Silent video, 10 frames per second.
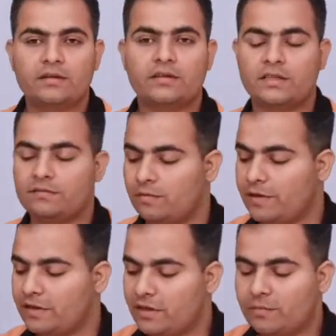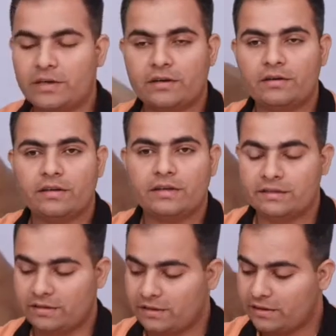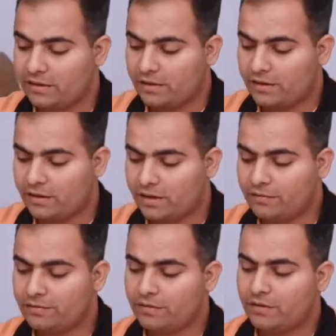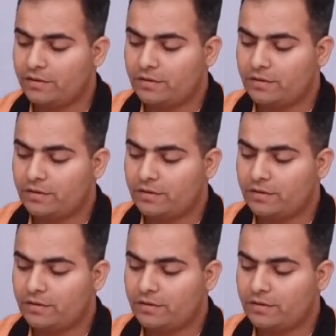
This will be nothing but our result. Now